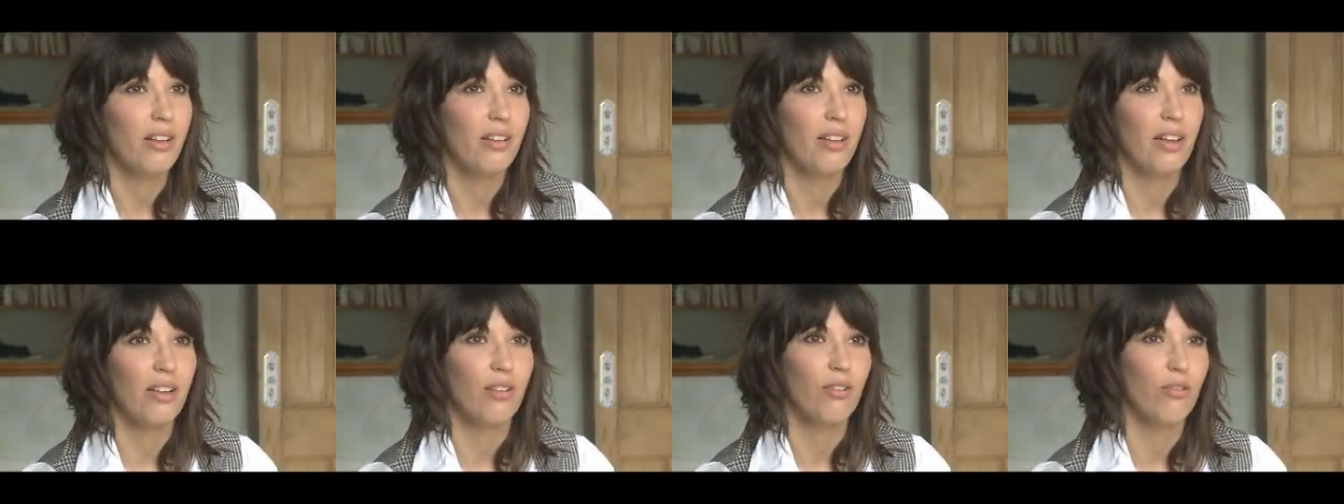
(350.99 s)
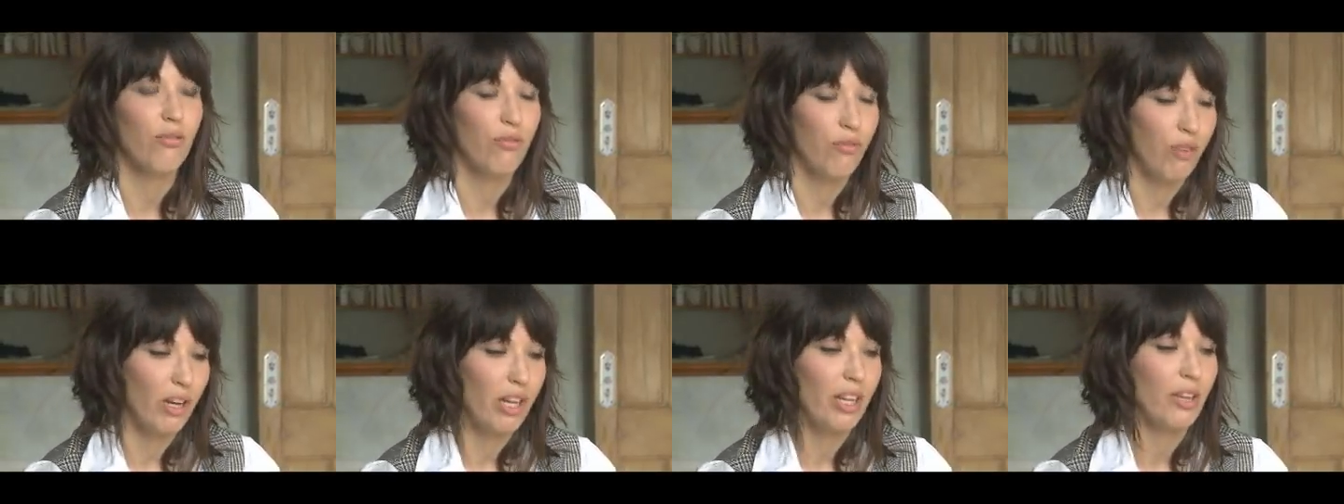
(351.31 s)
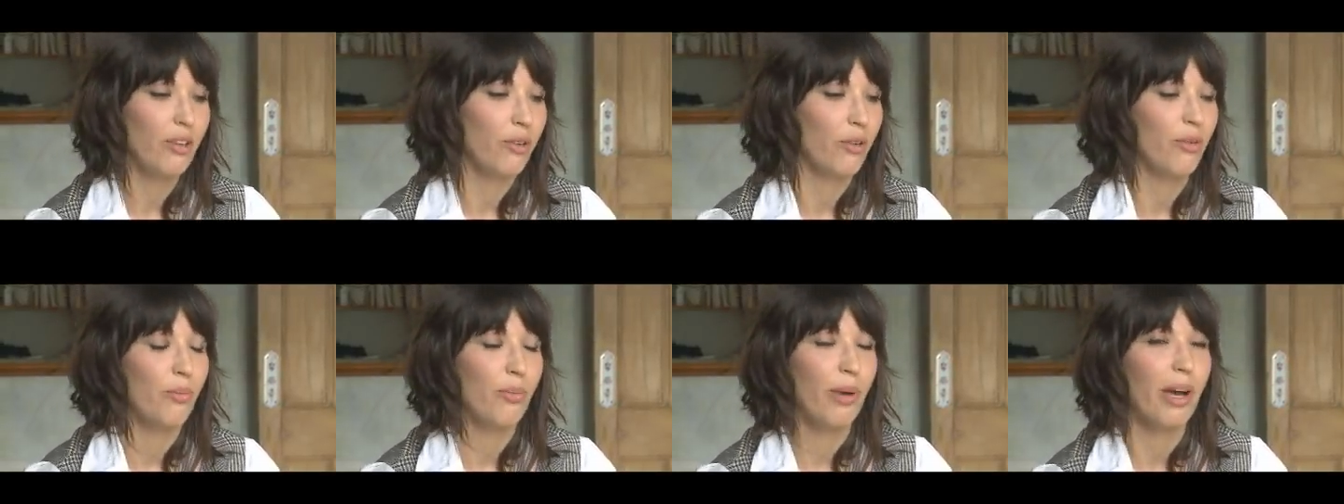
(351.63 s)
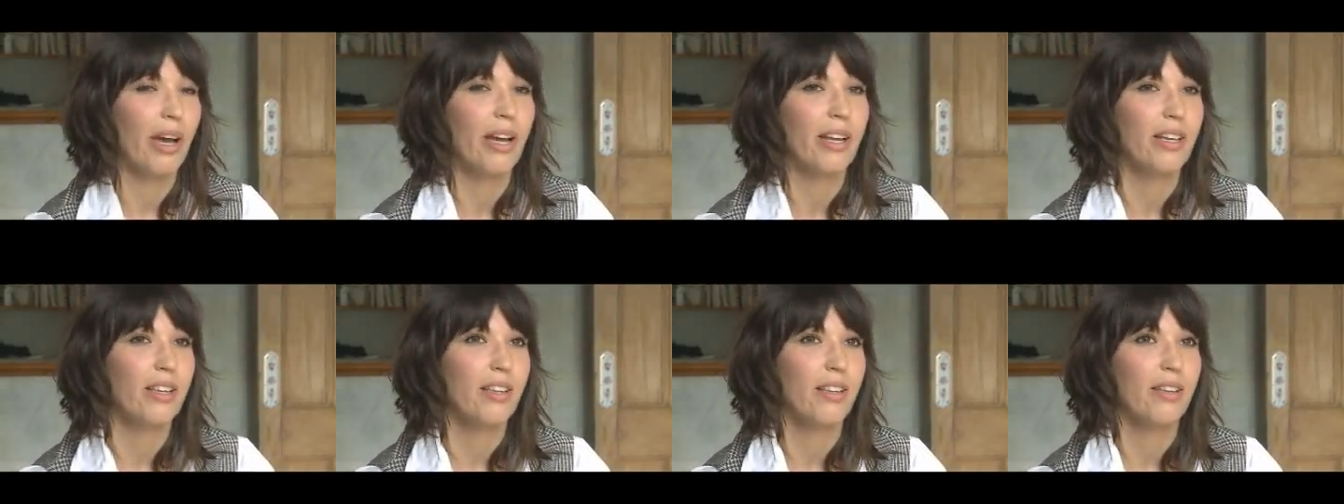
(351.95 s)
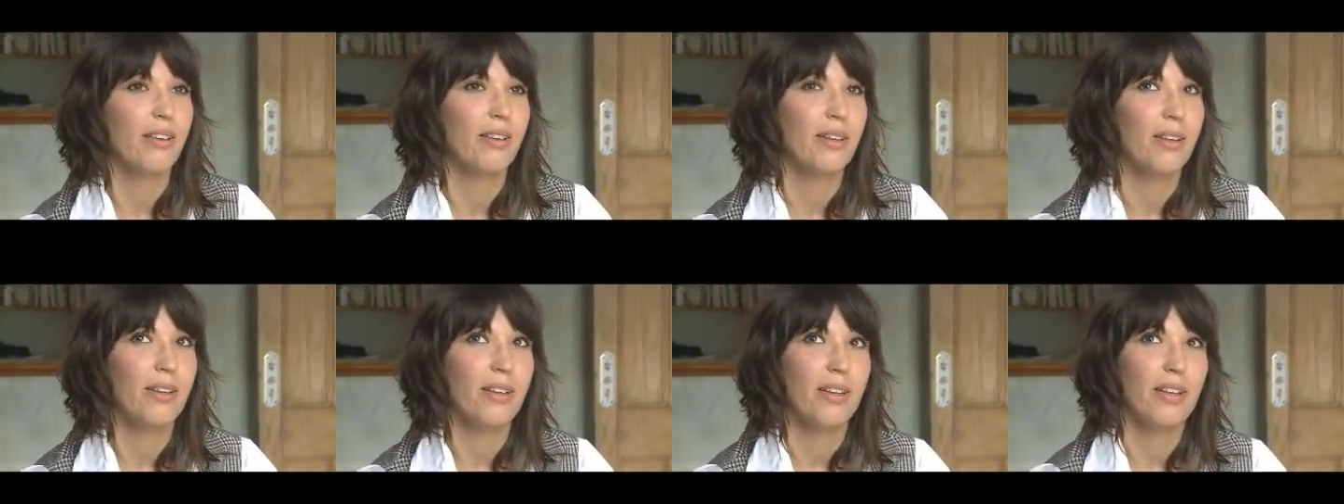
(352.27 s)
than a really good bag.
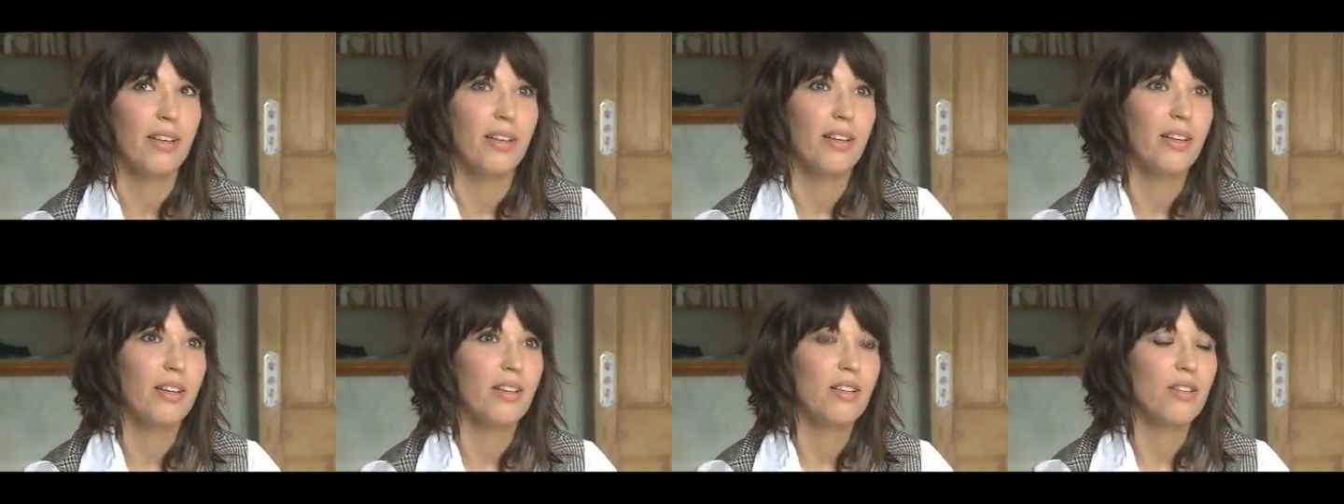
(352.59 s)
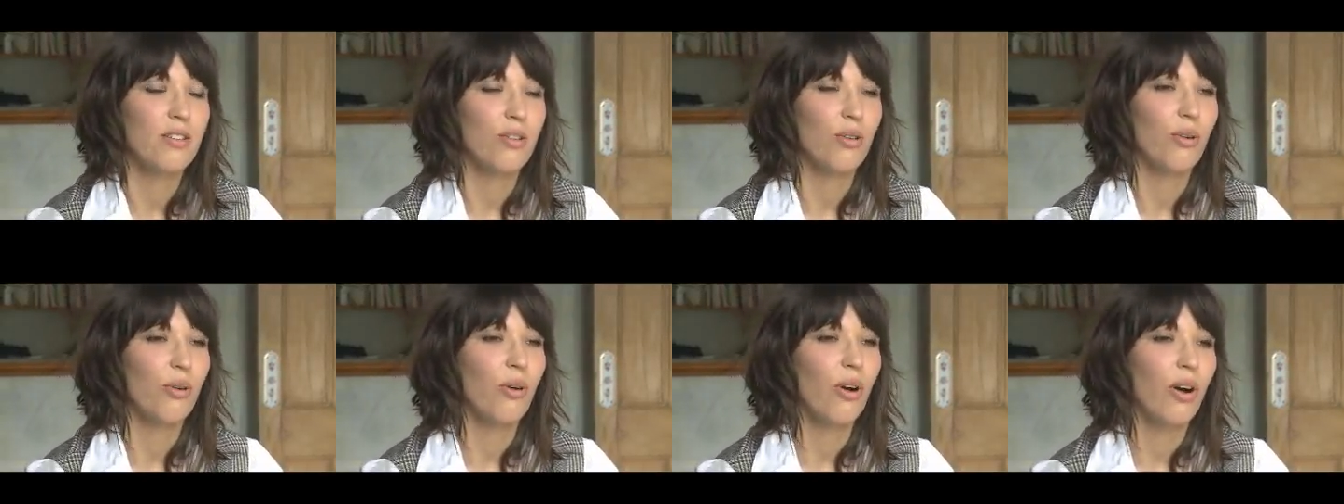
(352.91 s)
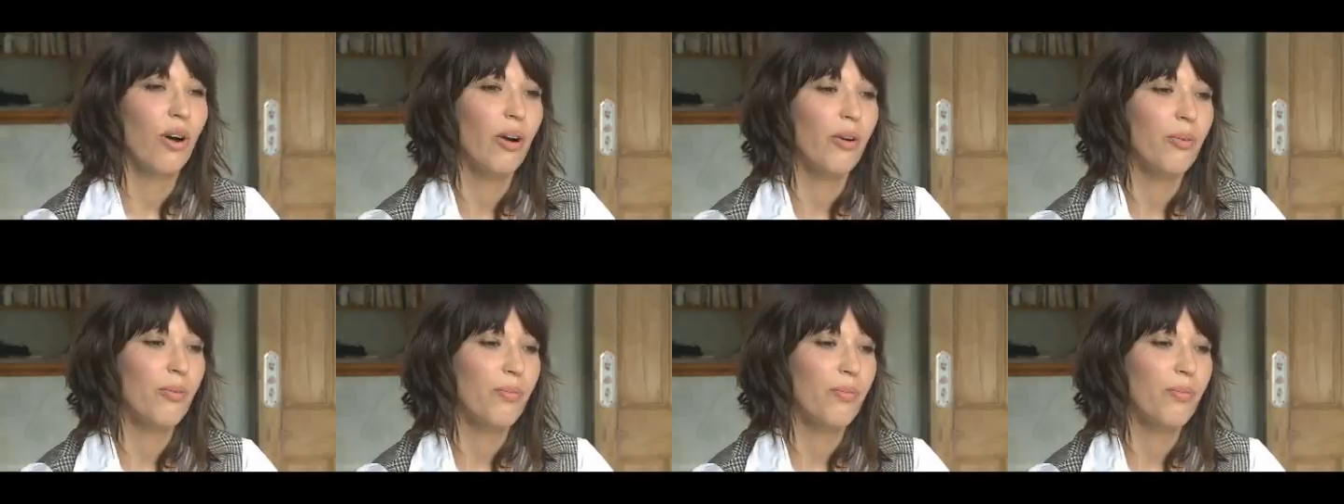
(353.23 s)
So,